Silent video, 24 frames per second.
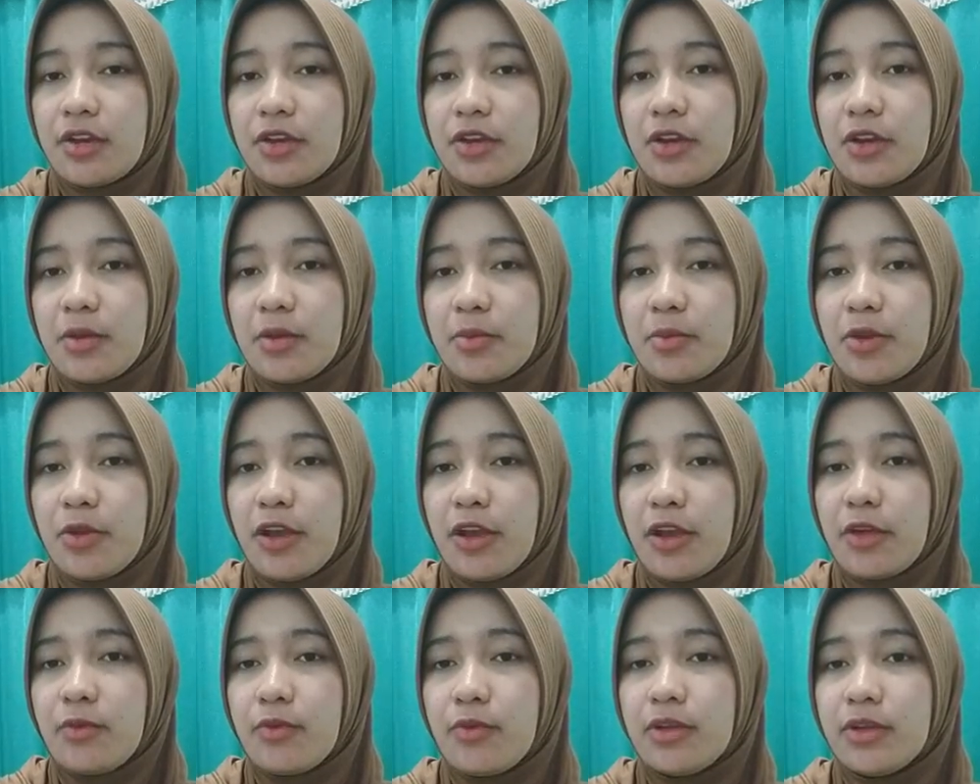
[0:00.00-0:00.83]
Your
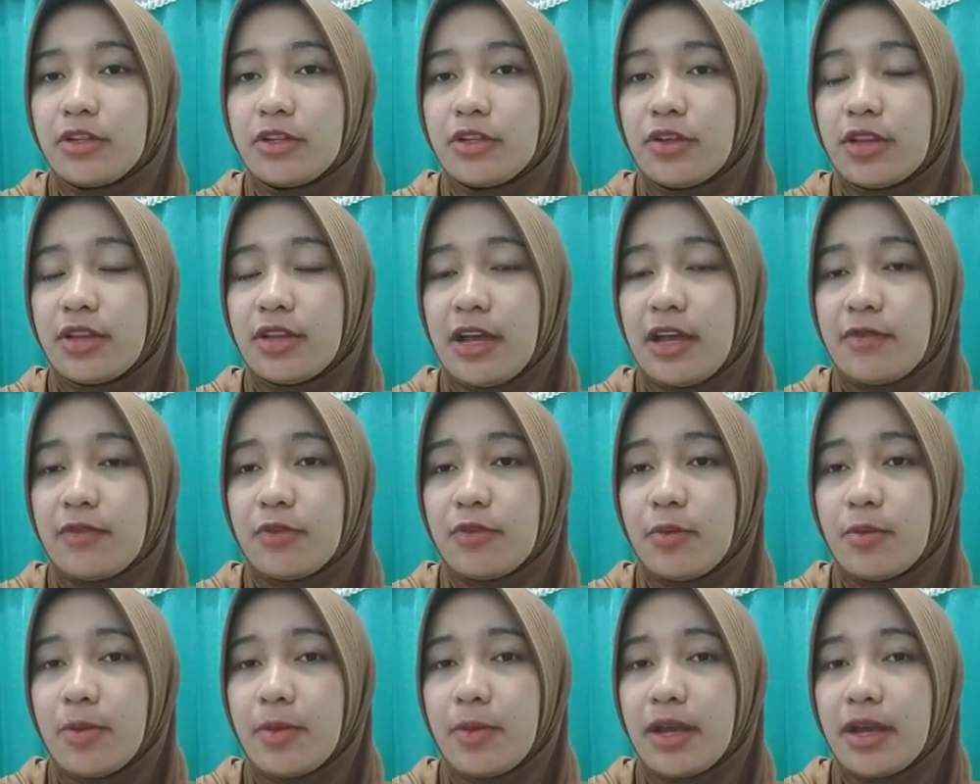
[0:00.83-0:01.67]
employer will not have
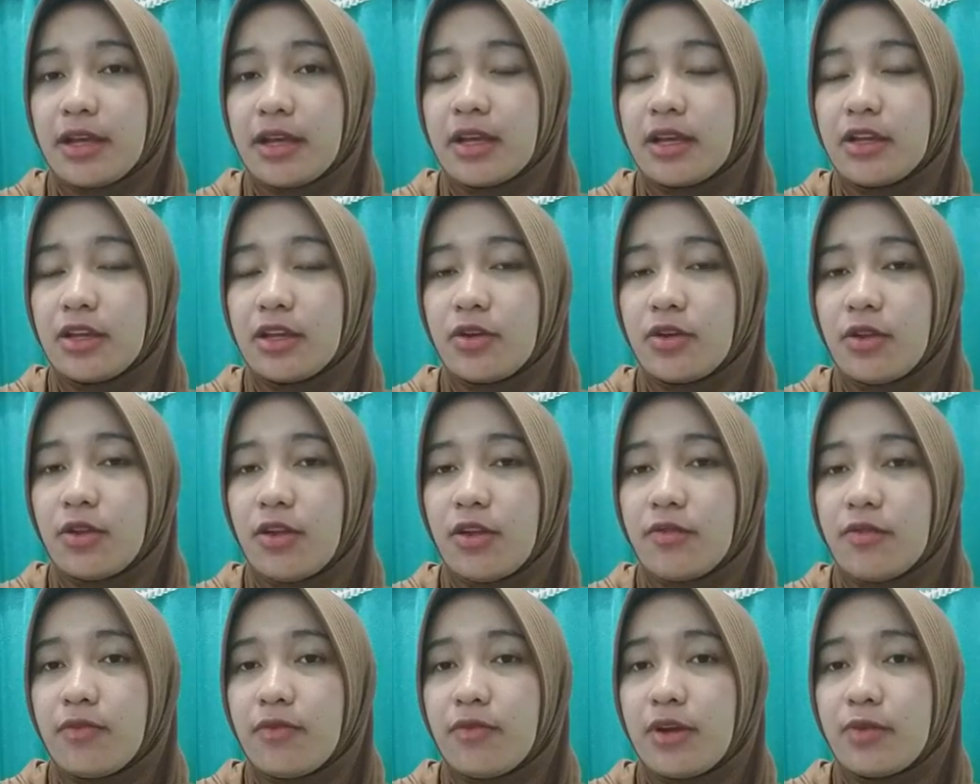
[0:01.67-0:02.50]
your back, your
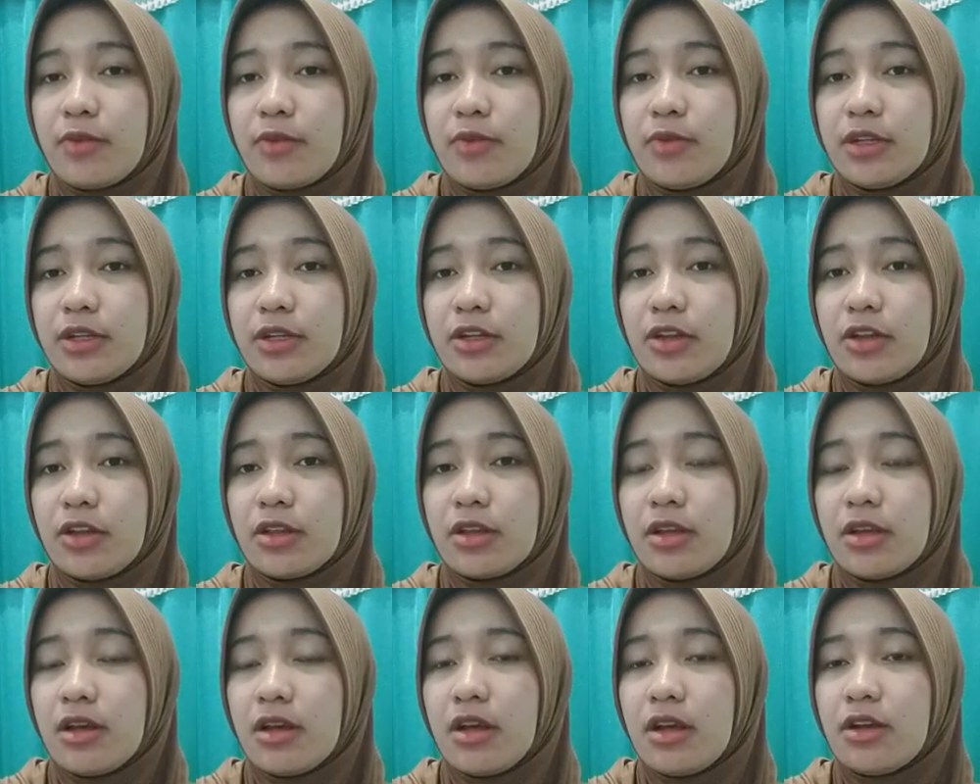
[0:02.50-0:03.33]
loved one will
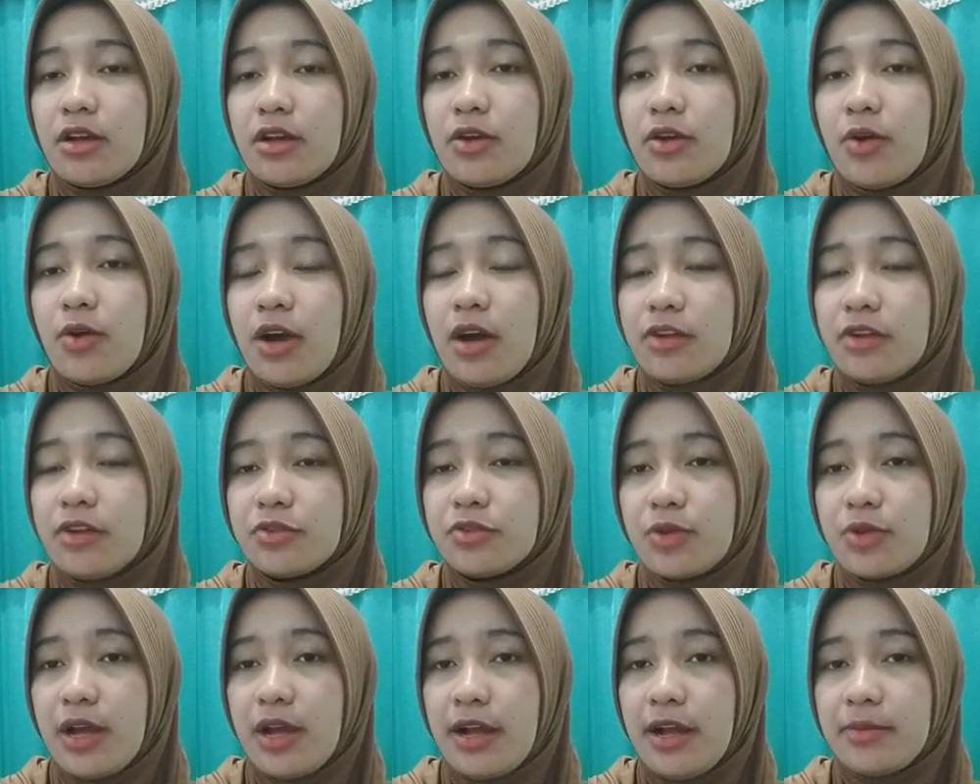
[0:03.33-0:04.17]
not know how
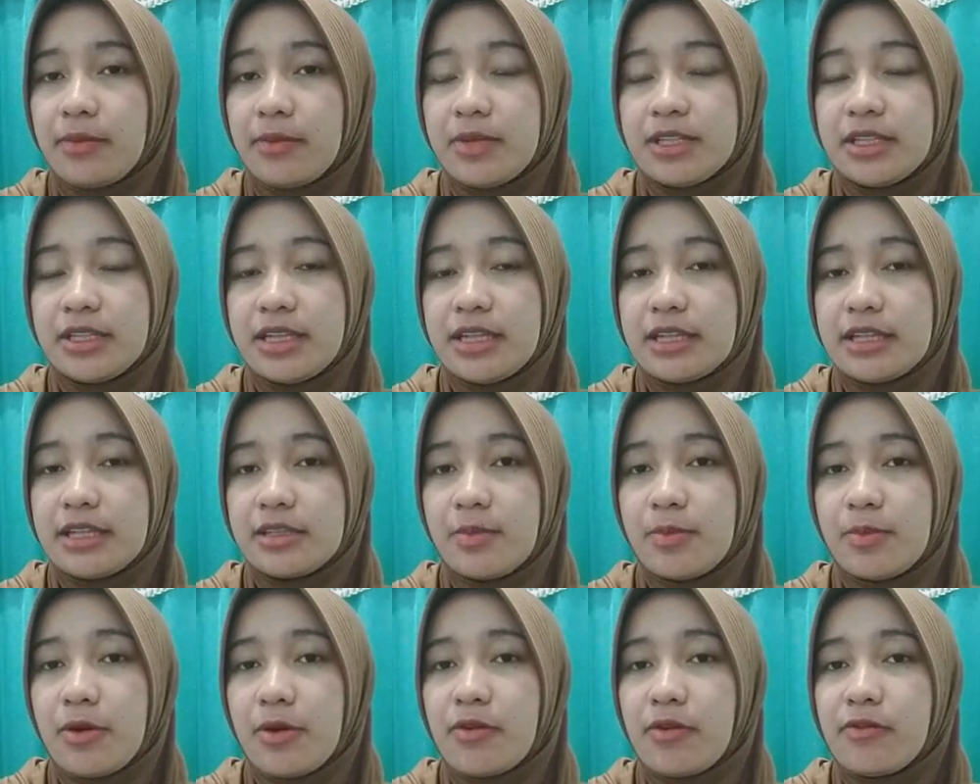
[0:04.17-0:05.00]
to help. It takes
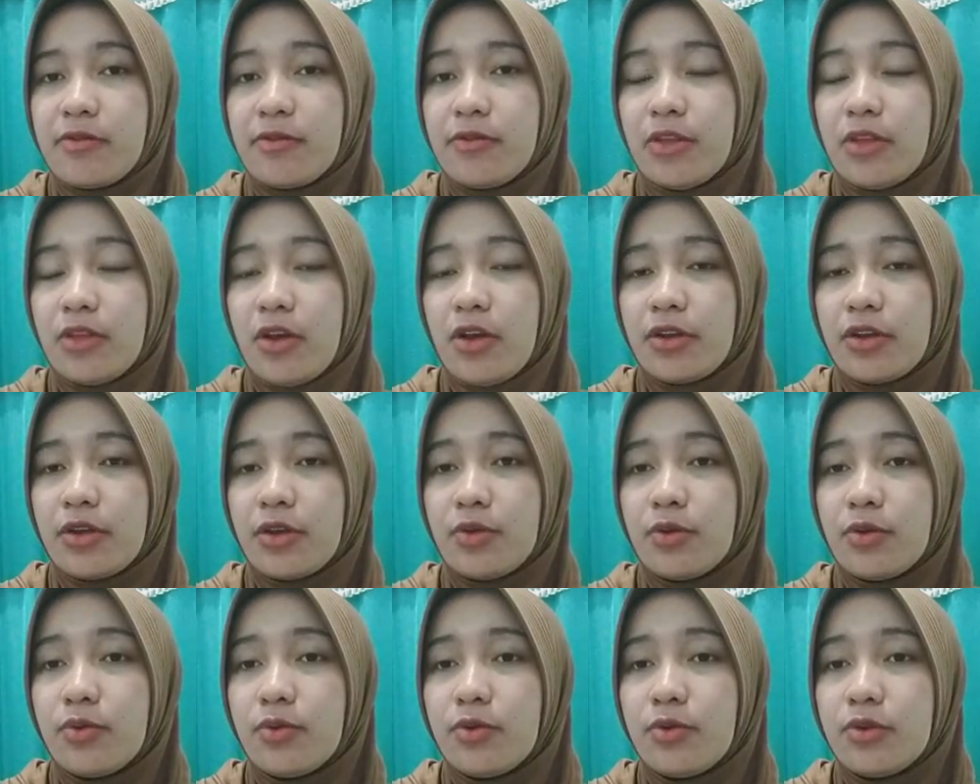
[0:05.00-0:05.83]
a powerful lawyer
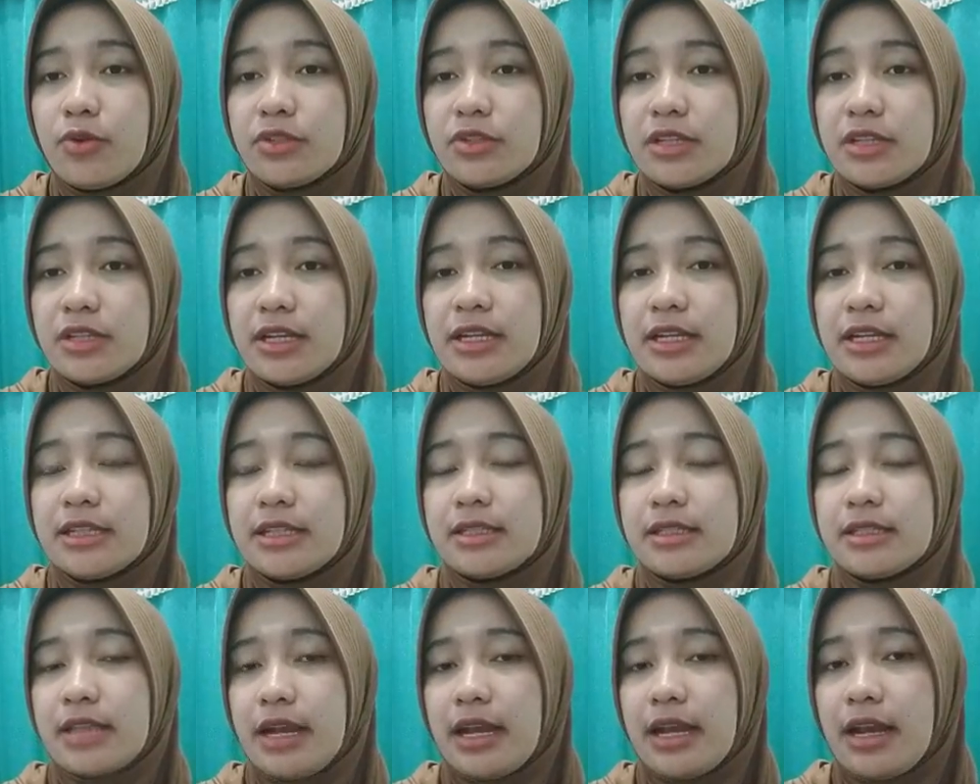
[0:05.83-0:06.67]
who knows the
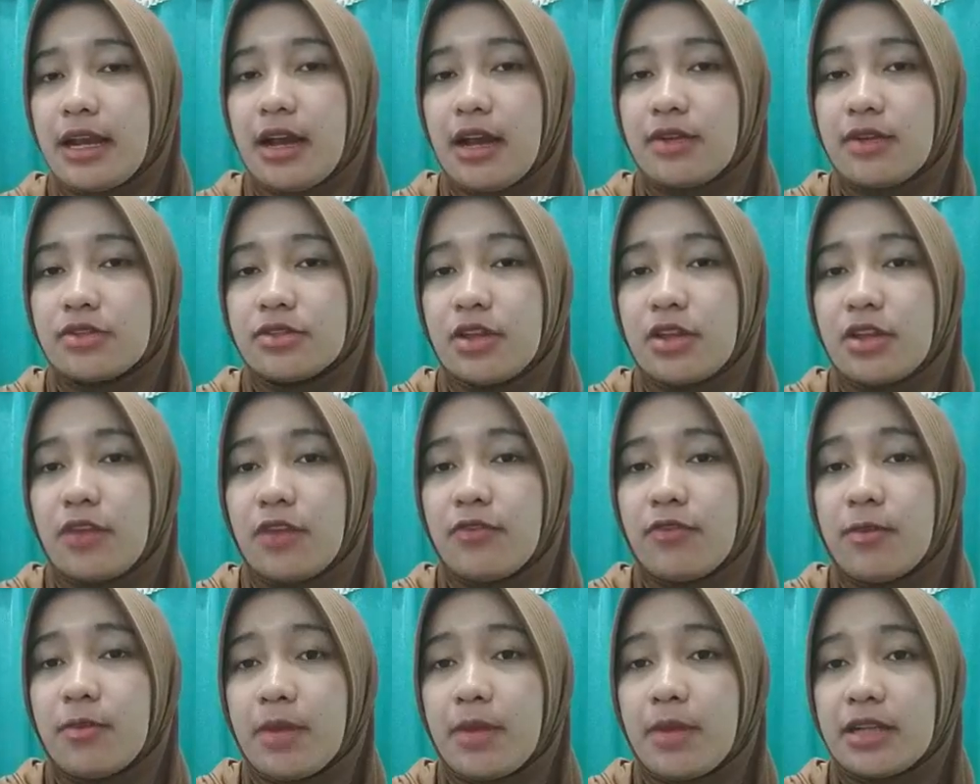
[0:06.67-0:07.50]
ins and outs
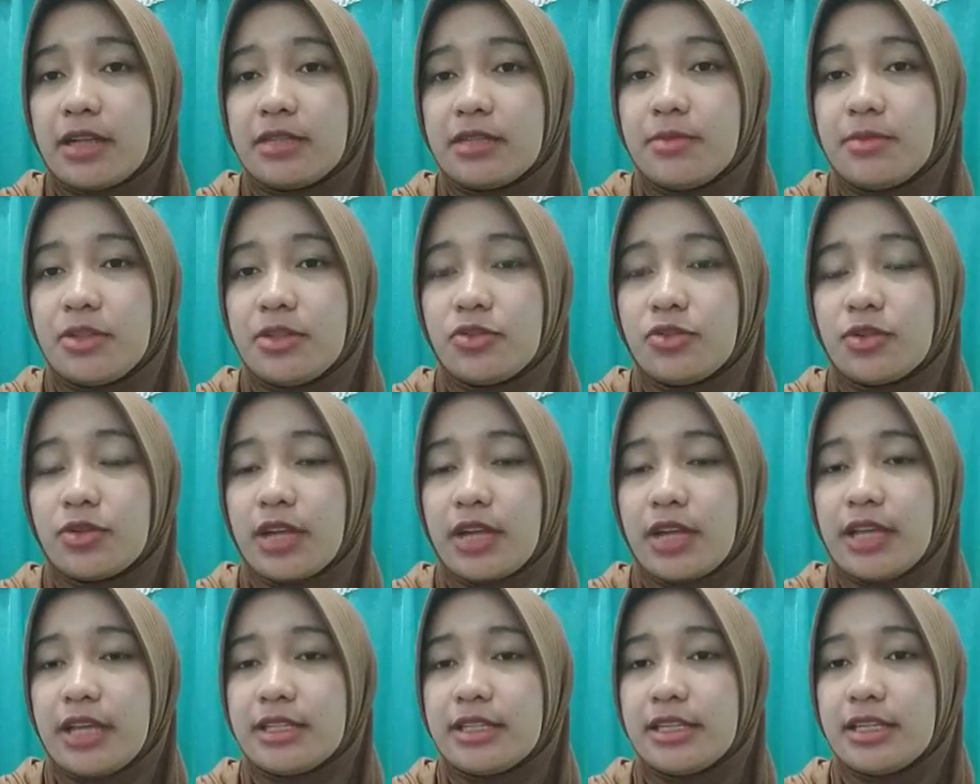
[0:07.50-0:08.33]
of a maritime injury
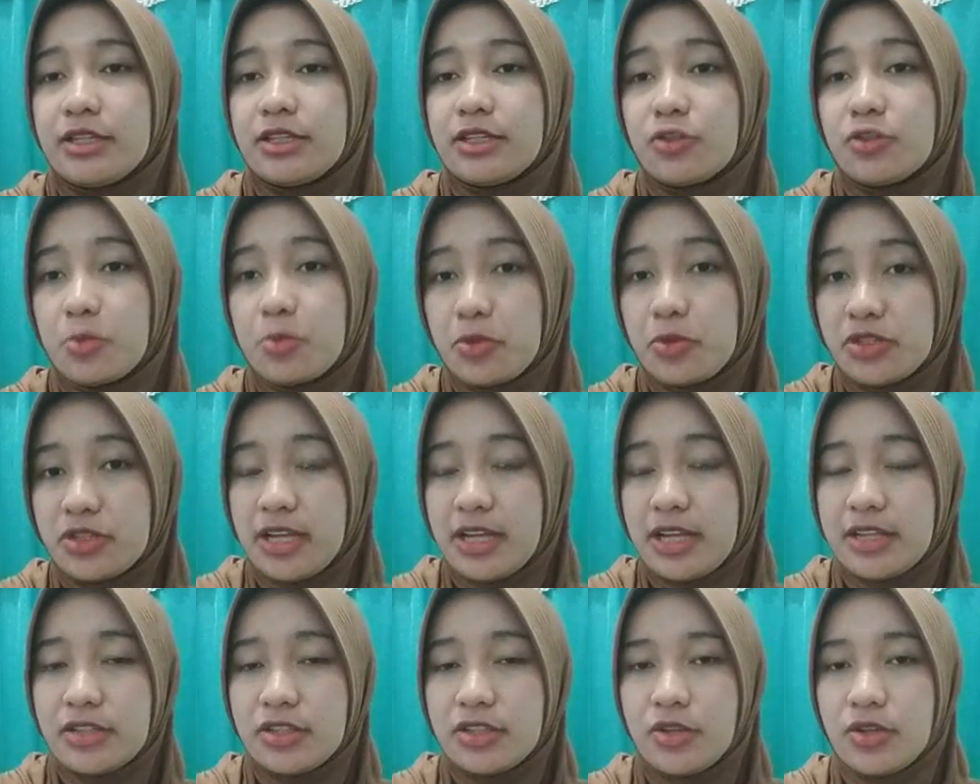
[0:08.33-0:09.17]
cases to
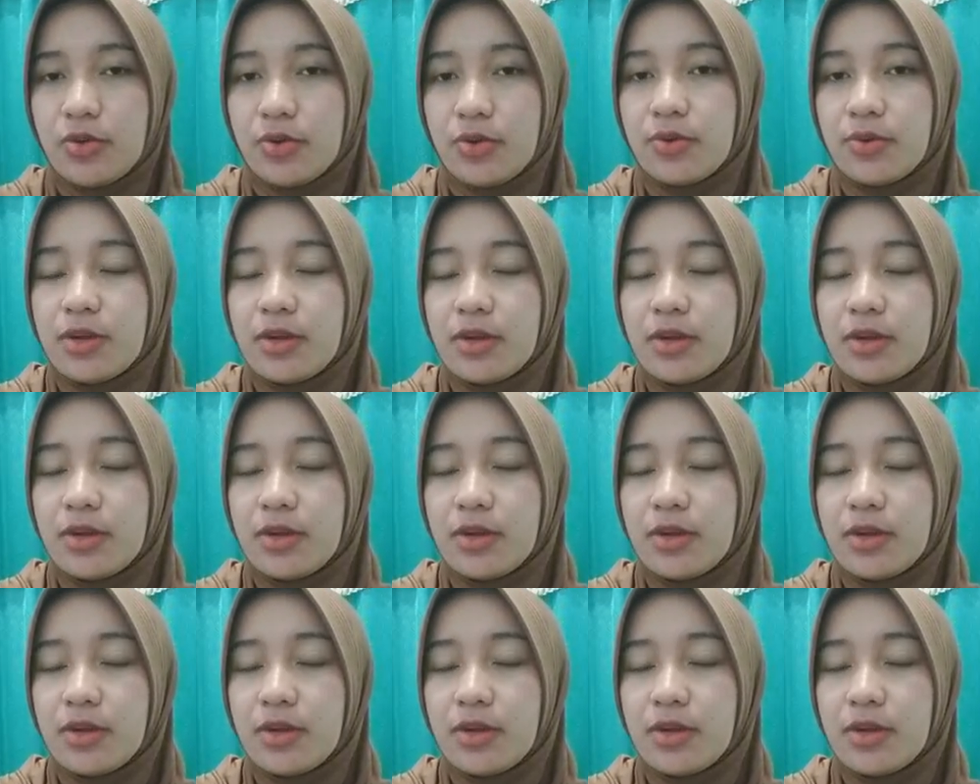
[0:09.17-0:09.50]
protect you.